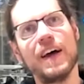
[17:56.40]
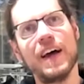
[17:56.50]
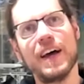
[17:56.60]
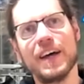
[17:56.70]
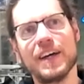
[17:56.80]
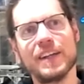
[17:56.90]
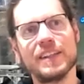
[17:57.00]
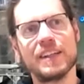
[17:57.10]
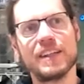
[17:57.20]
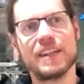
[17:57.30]

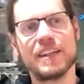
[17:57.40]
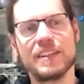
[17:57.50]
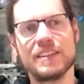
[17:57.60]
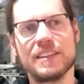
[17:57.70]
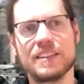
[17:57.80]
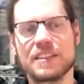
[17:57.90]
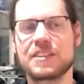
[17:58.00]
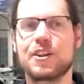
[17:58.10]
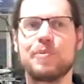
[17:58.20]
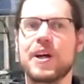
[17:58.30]
and uh, that's
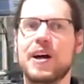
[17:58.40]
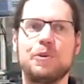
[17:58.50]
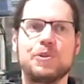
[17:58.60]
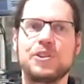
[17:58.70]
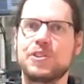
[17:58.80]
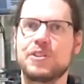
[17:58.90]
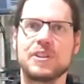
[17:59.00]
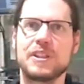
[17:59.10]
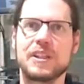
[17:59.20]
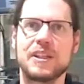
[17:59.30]
coming out
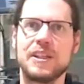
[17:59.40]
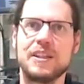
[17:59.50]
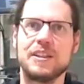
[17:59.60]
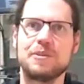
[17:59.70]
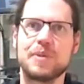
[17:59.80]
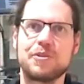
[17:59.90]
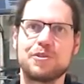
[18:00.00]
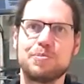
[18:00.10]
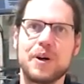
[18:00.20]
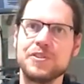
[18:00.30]
uh, in a matter
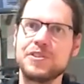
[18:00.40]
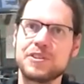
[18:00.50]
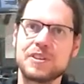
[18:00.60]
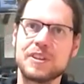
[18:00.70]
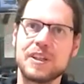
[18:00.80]
of months.